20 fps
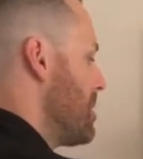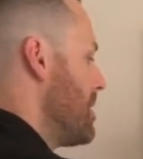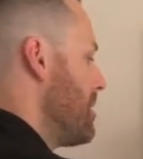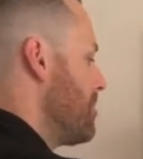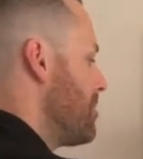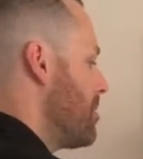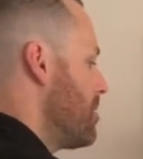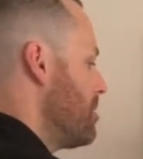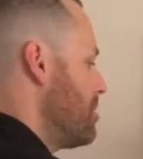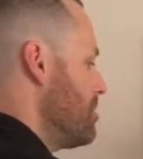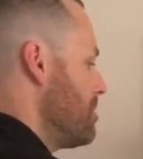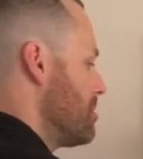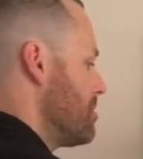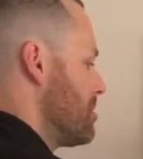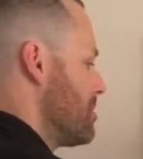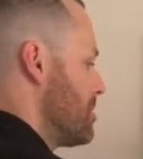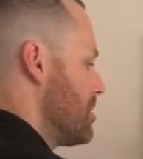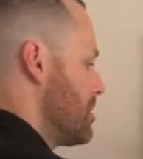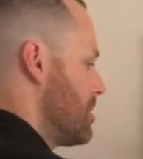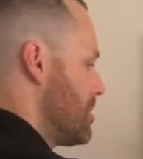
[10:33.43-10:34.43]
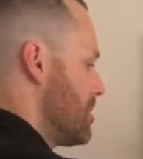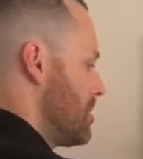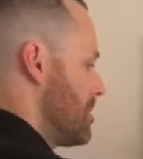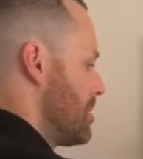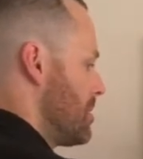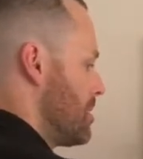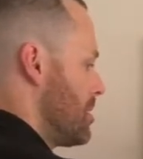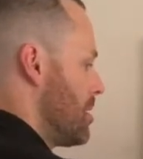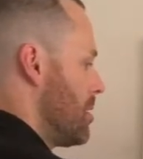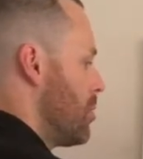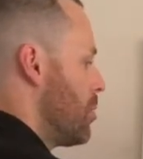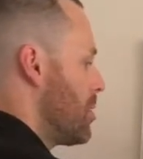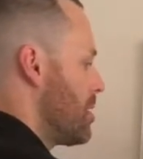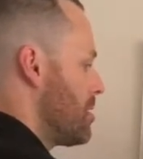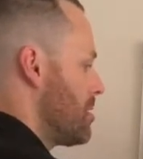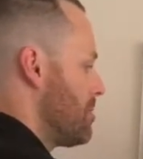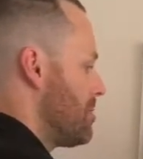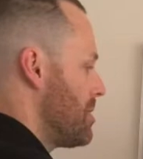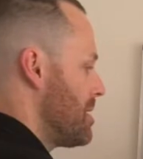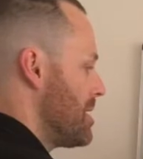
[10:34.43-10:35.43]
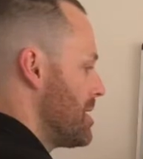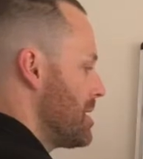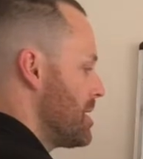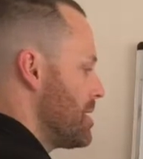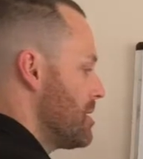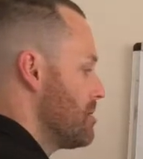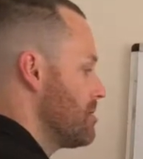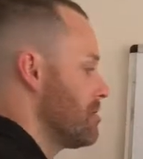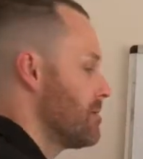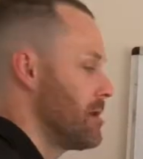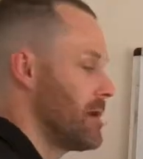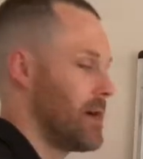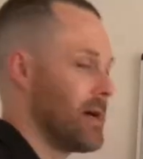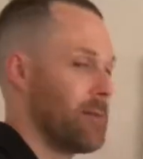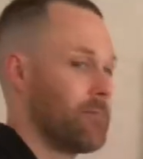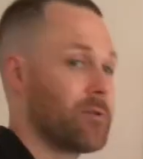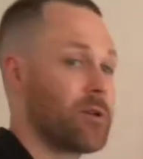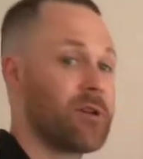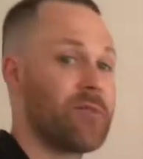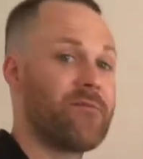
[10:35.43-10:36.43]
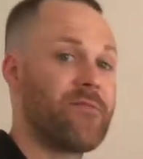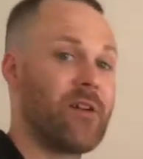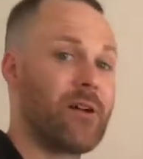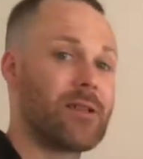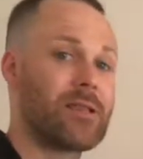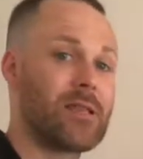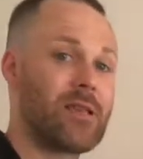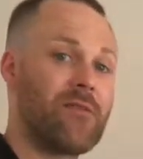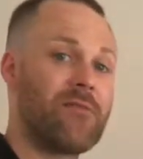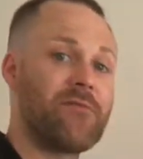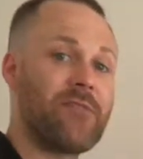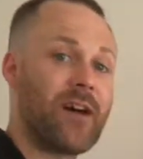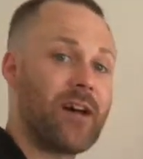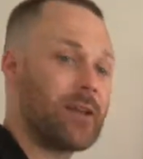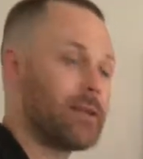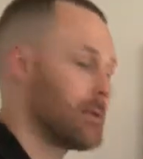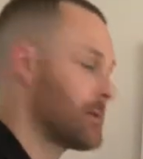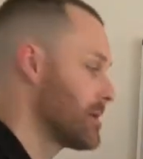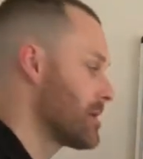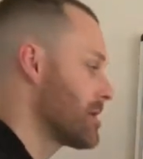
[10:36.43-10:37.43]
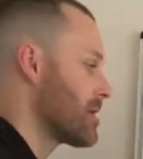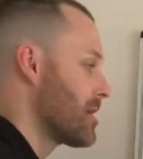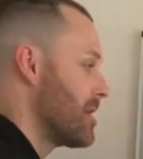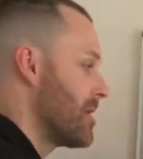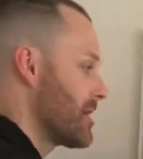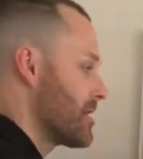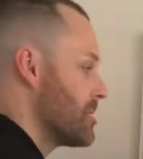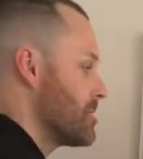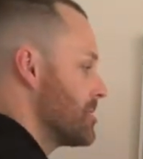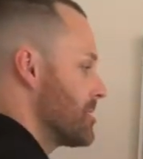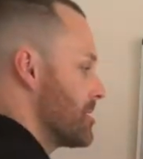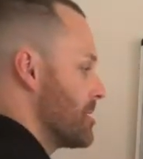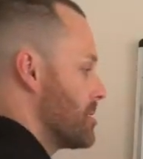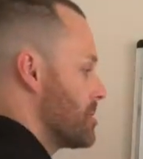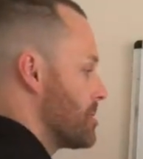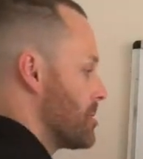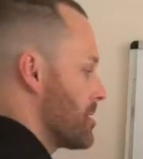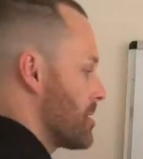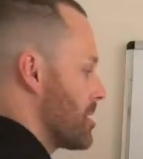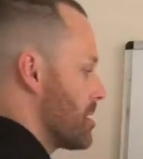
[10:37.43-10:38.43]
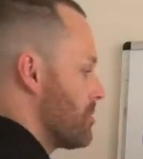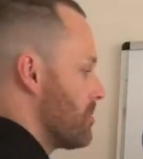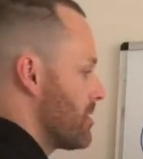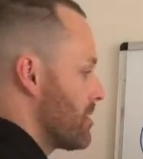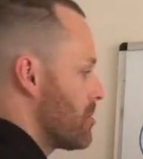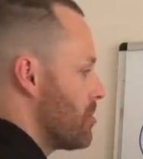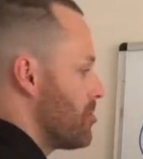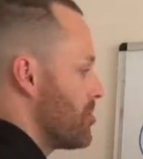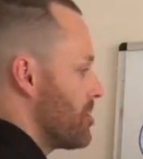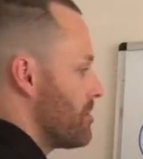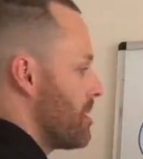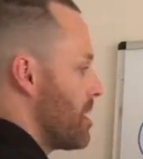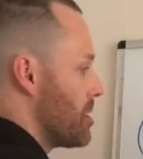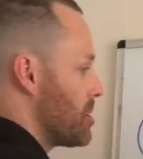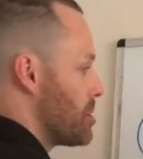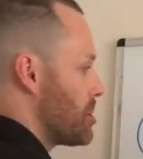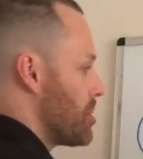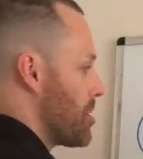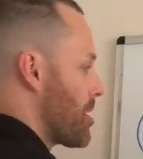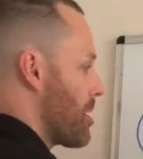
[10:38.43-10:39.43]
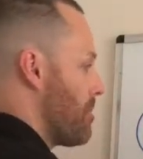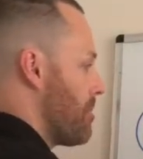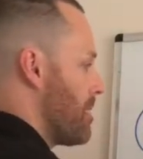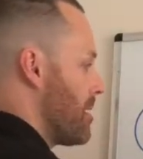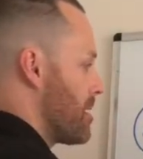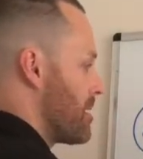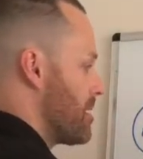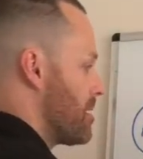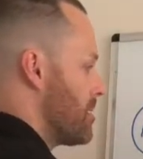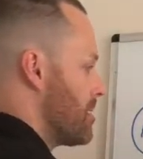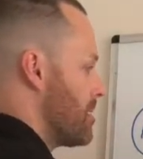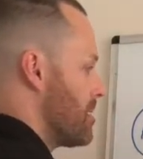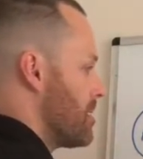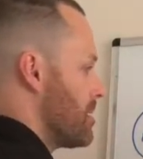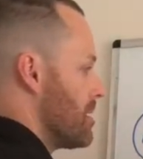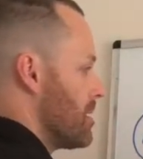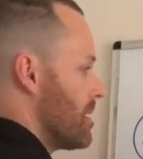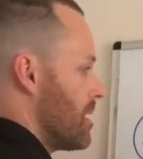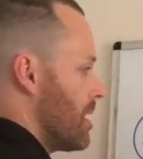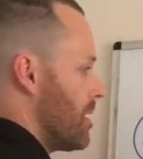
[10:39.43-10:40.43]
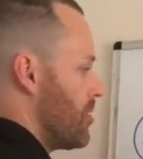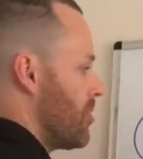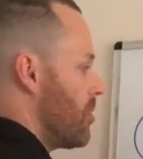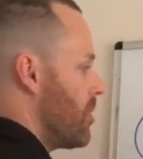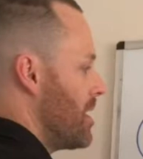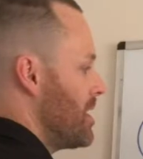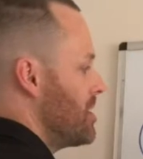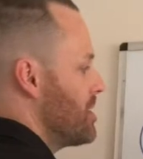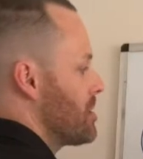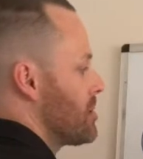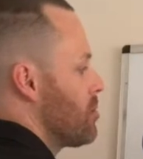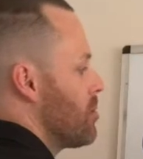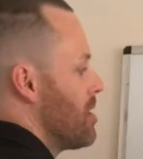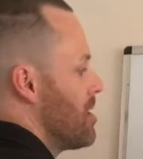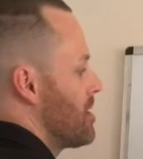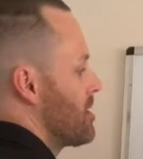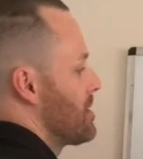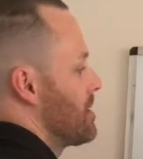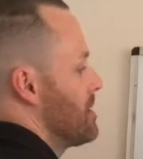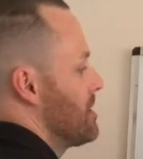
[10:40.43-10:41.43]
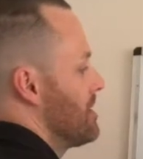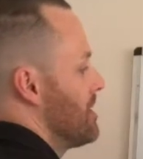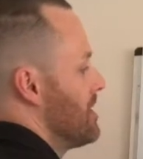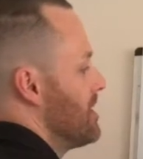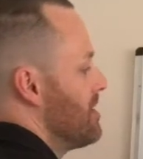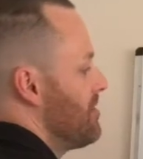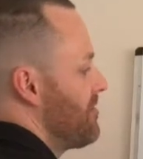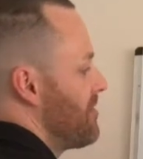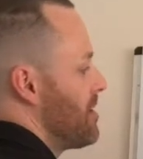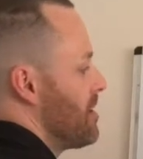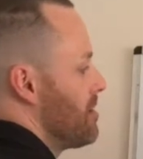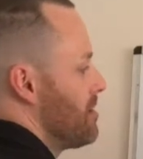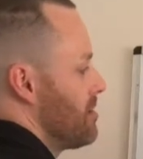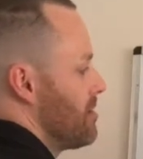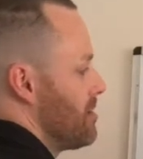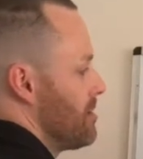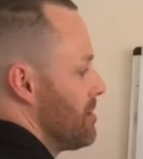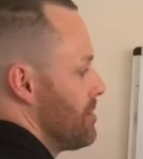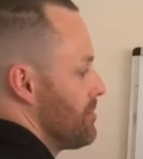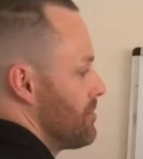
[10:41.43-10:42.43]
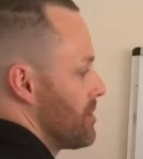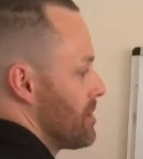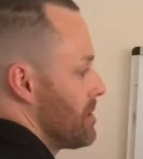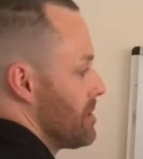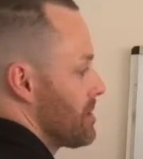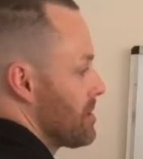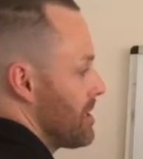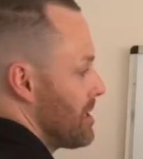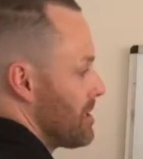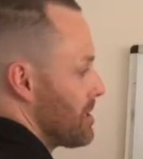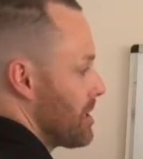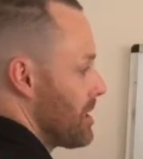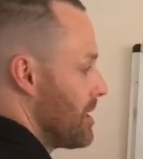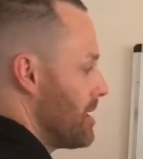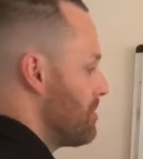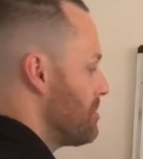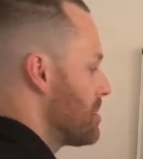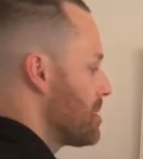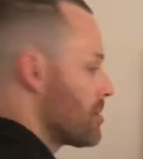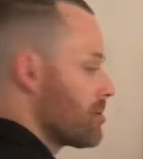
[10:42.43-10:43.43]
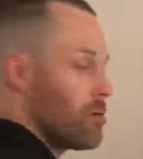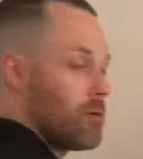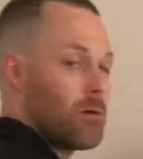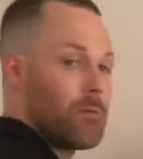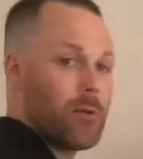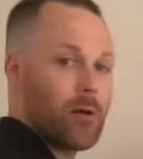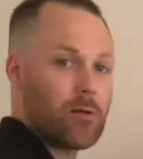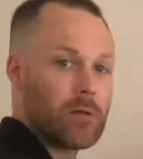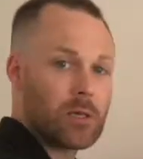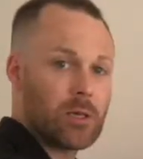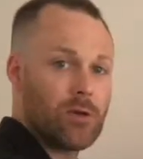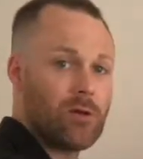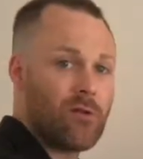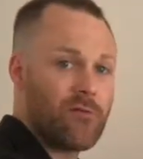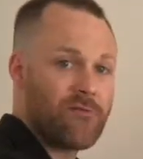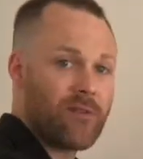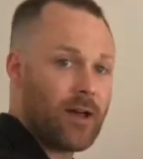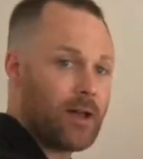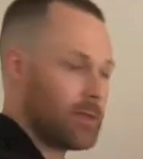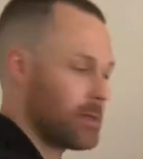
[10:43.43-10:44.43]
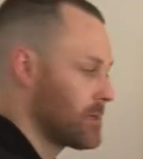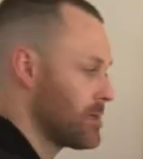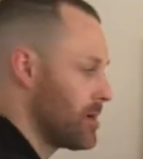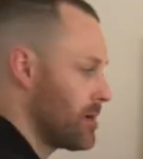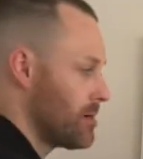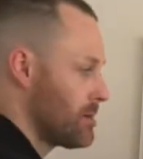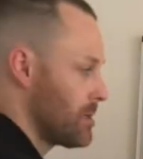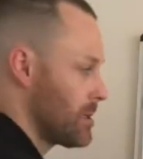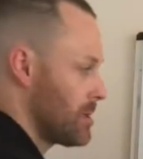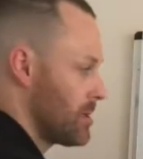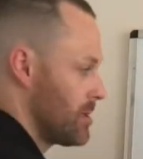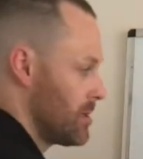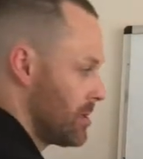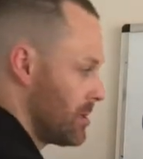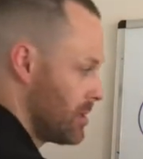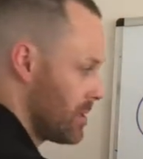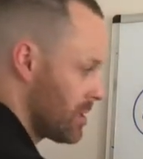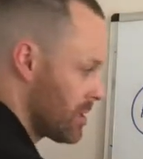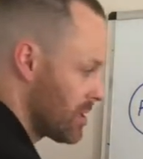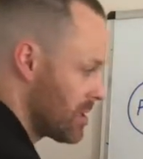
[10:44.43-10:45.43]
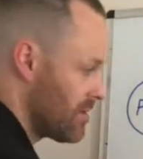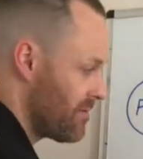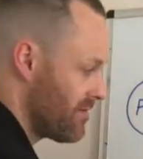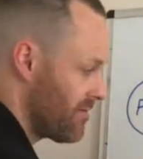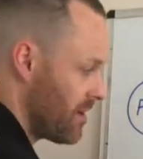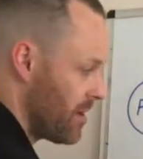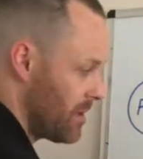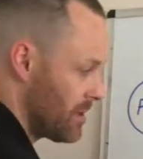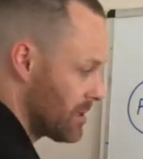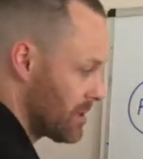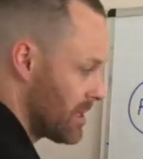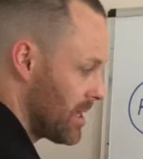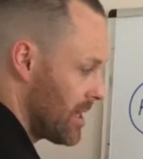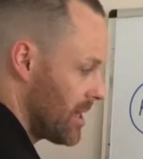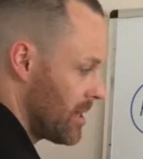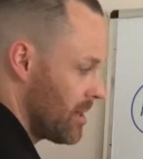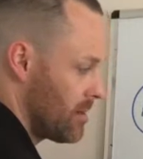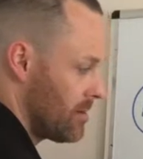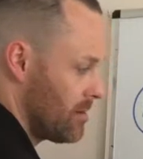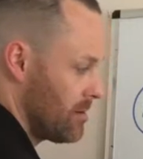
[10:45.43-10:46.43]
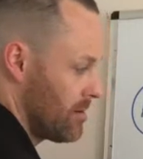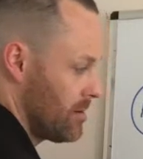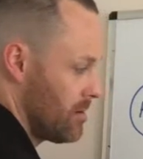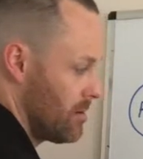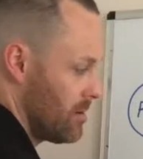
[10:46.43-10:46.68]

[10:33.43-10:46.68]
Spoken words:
people will be converting fat into glycogen and sugar. We call them a sugar burner. And the way this works is the liver sends a leptin hormone to your fat cells, converts that